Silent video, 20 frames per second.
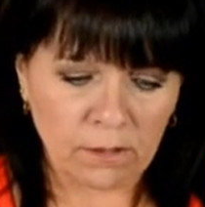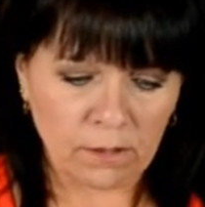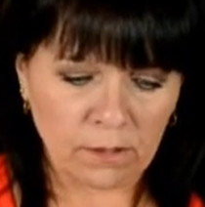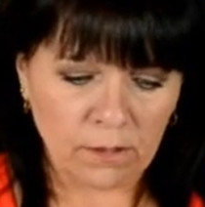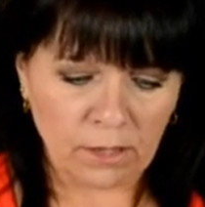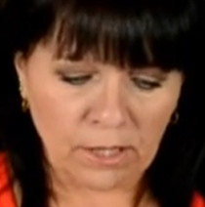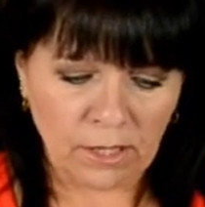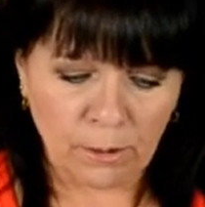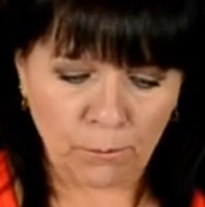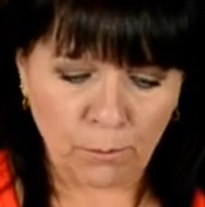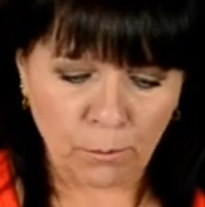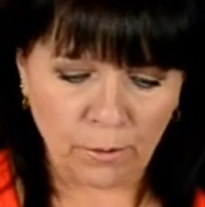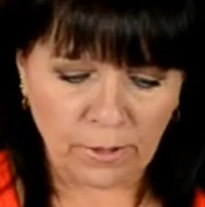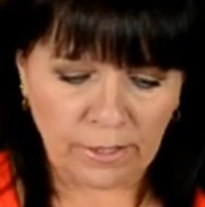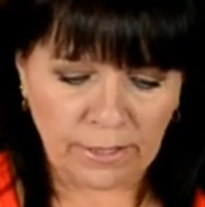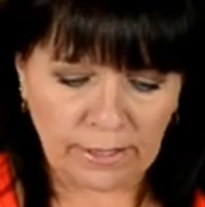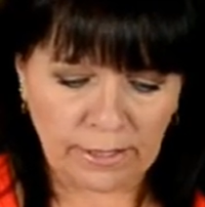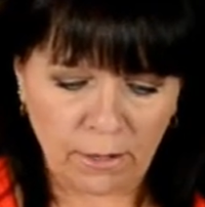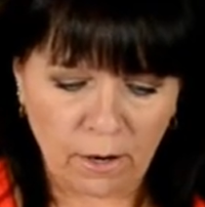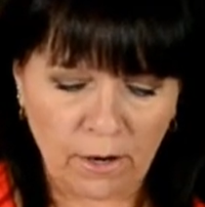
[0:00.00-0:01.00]
keep
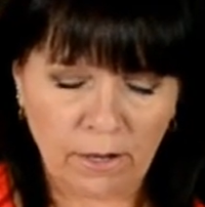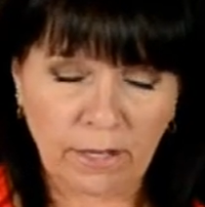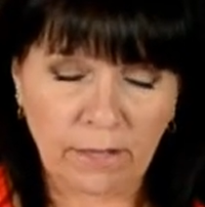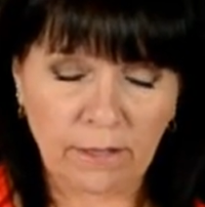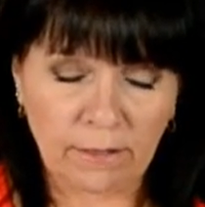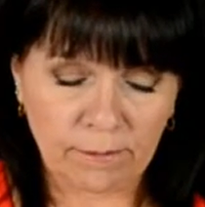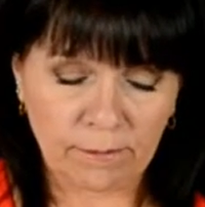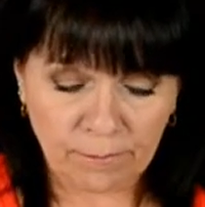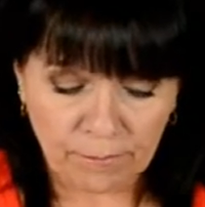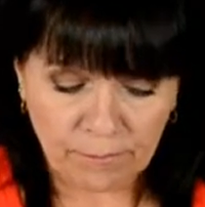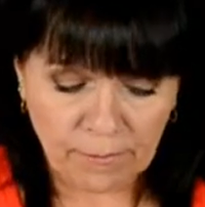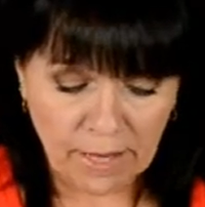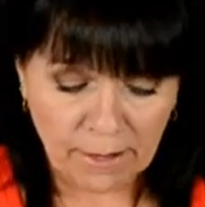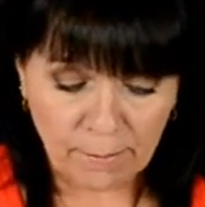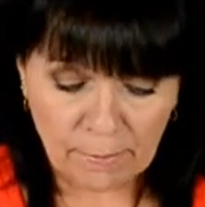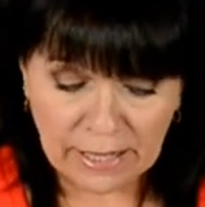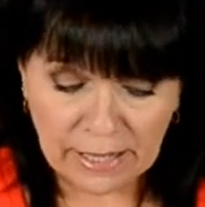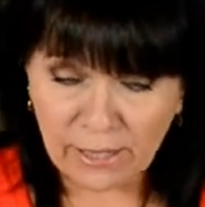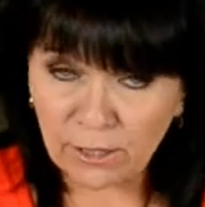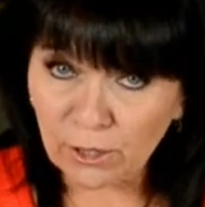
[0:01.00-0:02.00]
working on it and
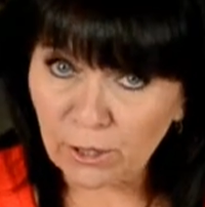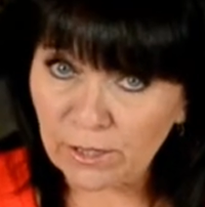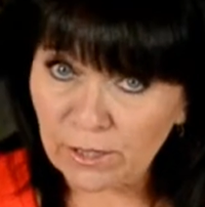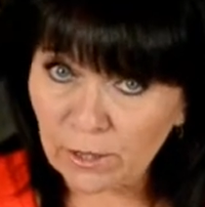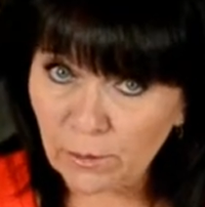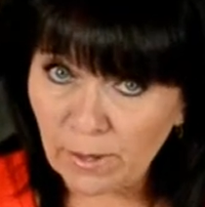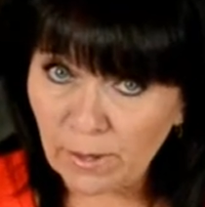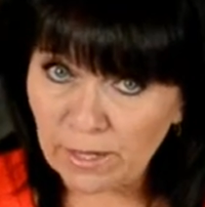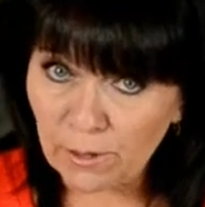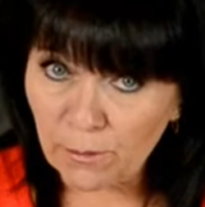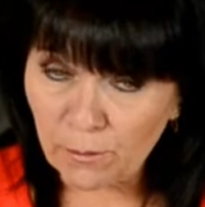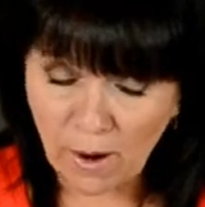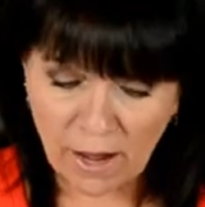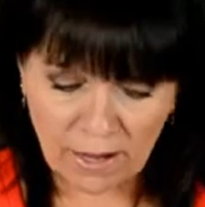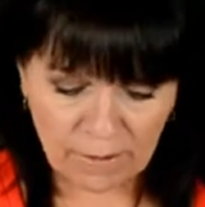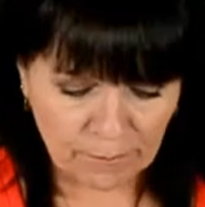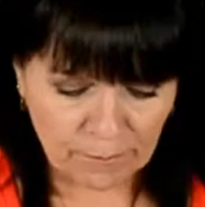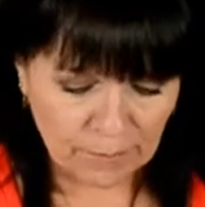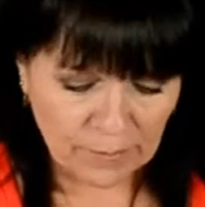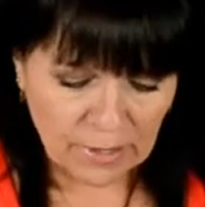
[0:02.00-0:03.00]
make it look the way you
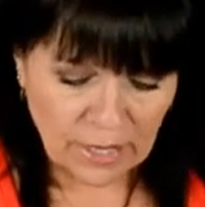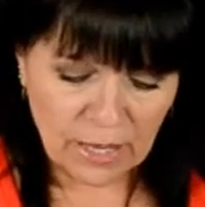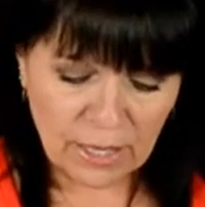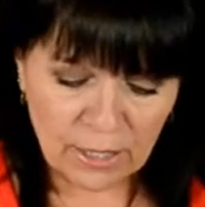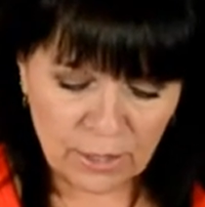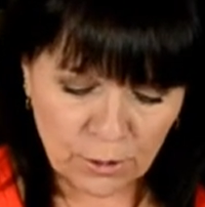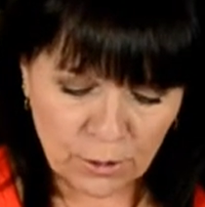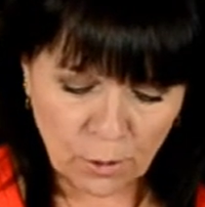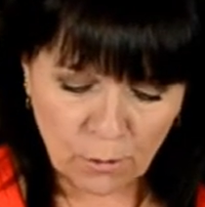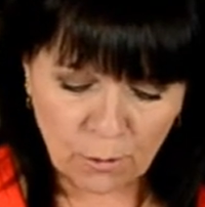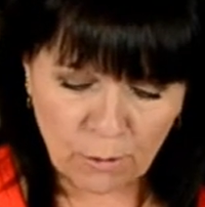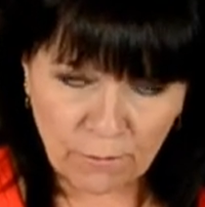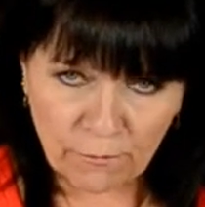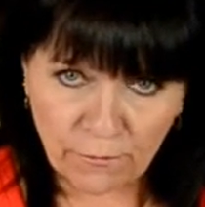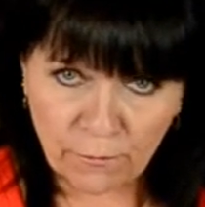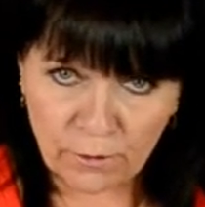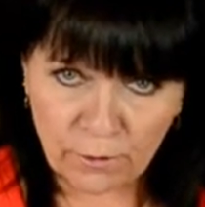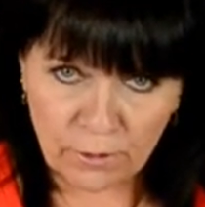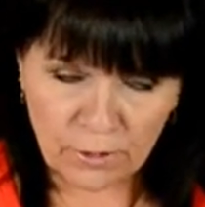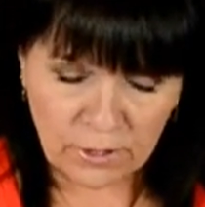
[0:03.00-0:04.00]
want. So
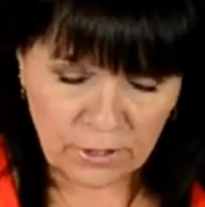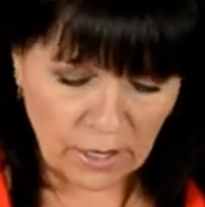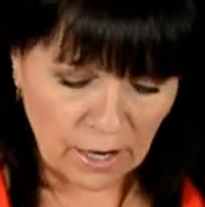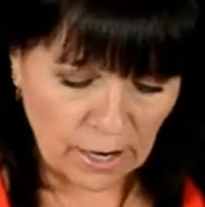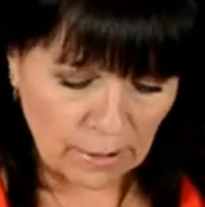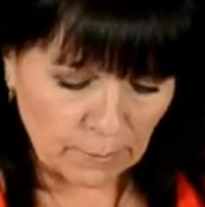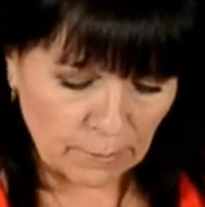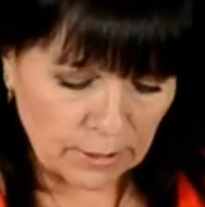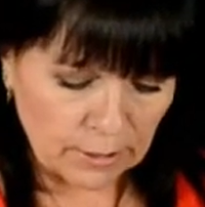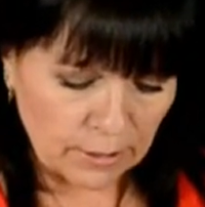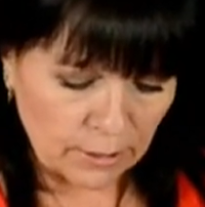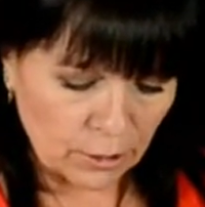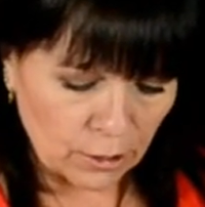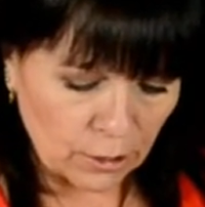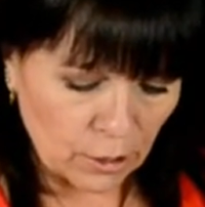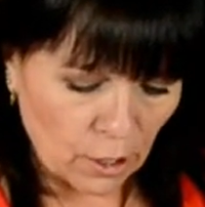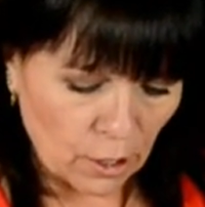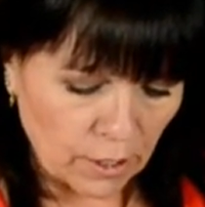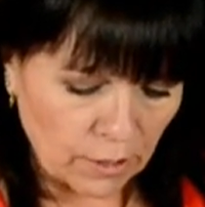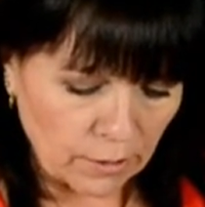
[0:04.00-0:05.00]
first I'm going to
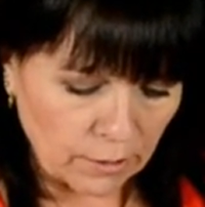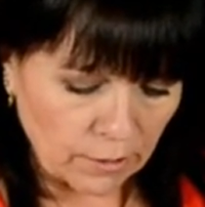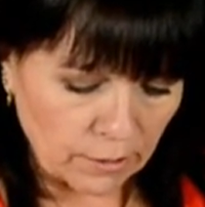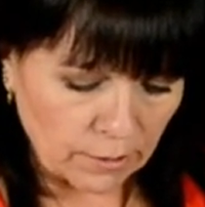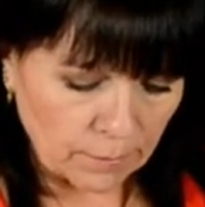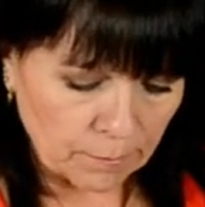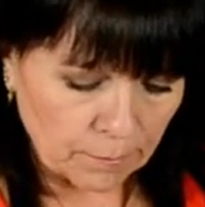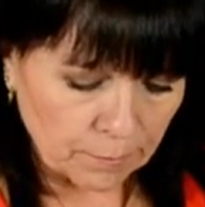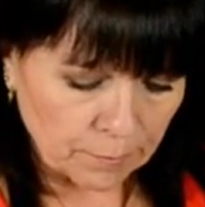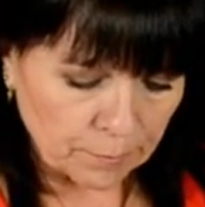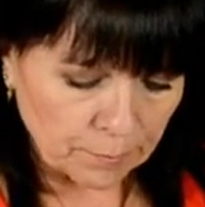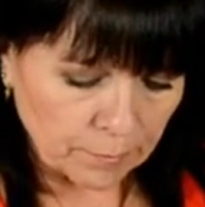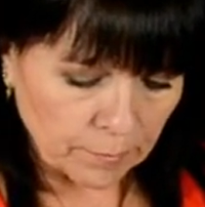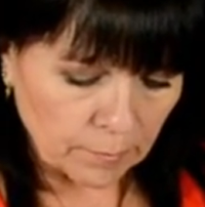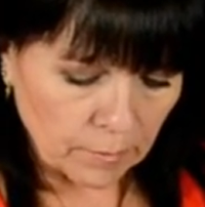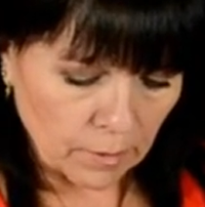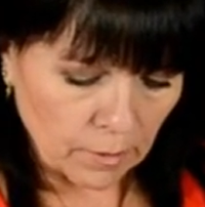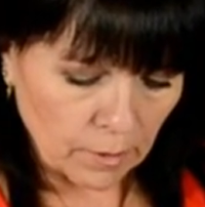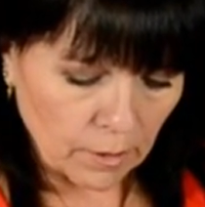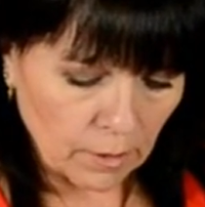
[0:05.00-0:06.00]
start
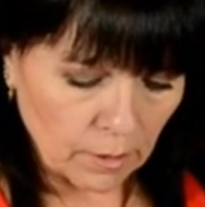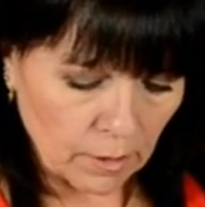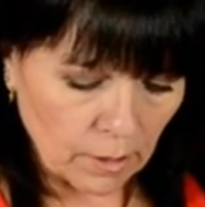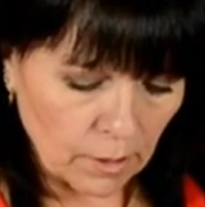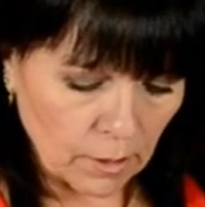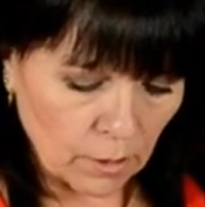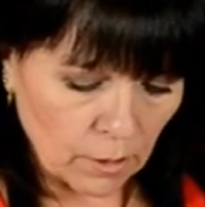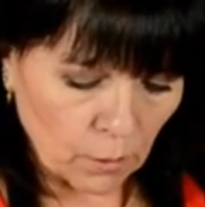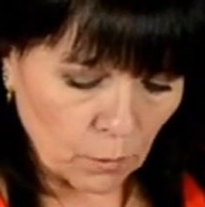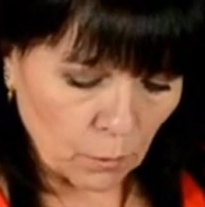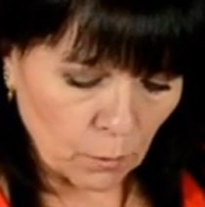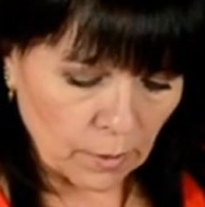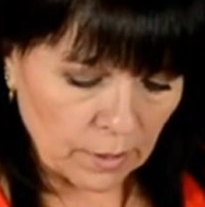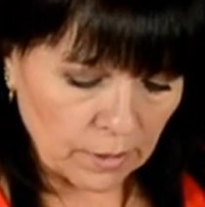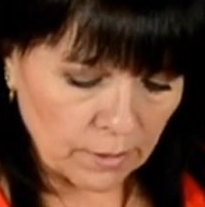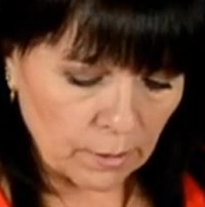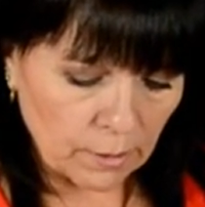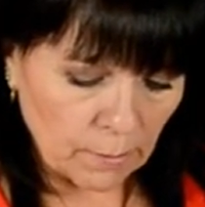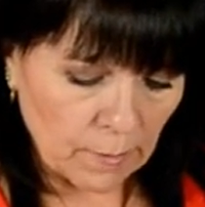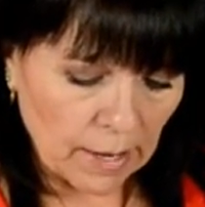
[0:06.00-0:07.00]

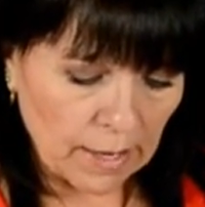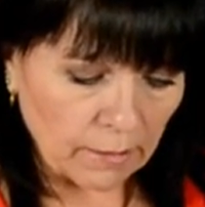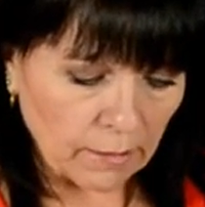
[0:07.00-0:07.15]
with my